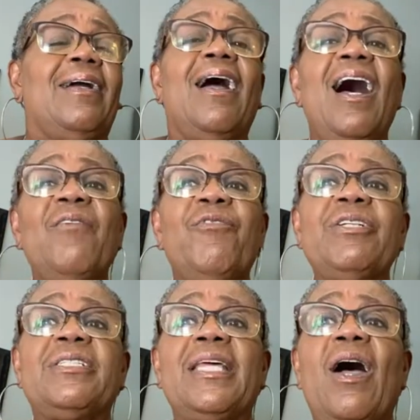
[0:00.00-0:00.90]

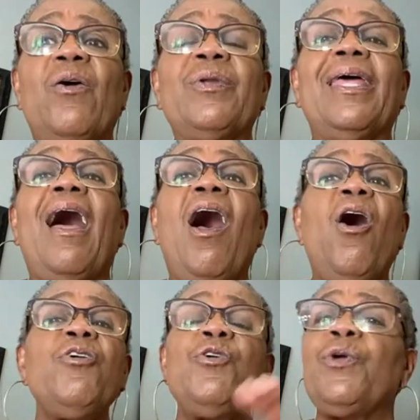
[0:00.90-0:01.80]
comfort zone that
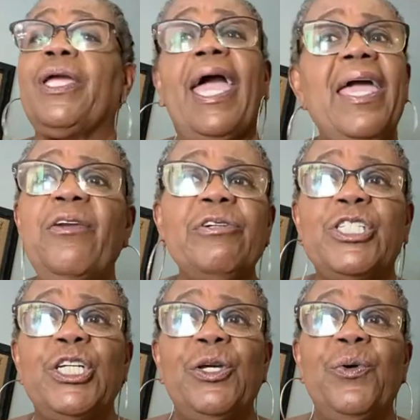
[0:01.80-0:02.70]
all you cater
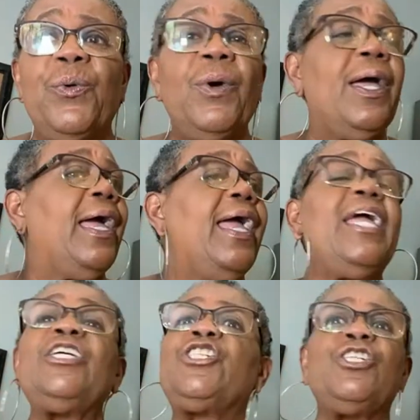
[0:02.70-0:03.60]
to
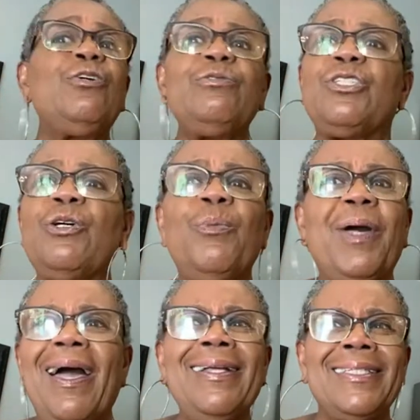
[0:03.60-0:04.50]
is YouTube
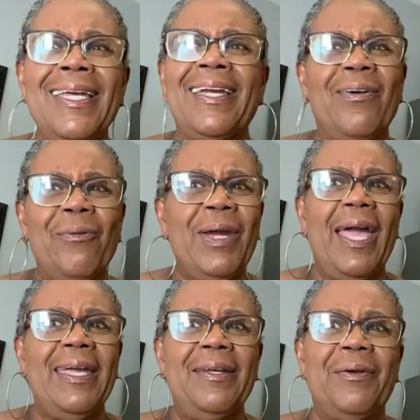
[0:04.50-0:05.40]
content
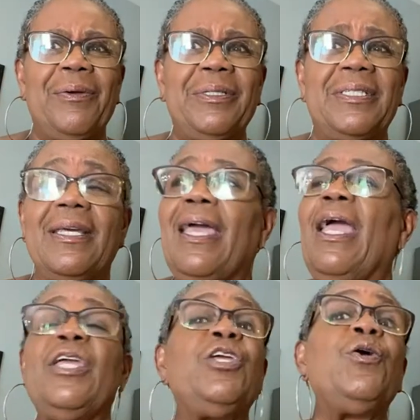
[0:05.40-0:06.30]
creators.
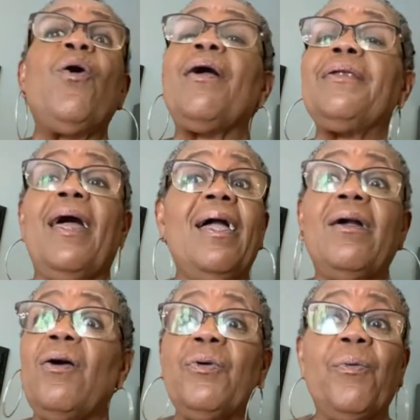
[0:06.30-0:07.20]
You are not
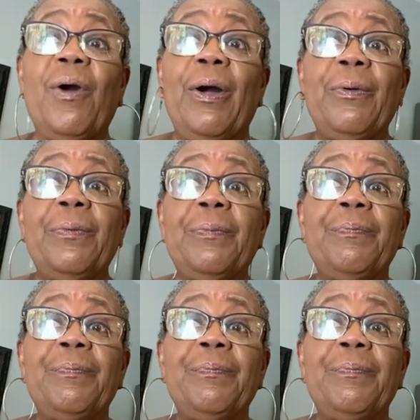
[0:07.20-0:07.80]
going to grow.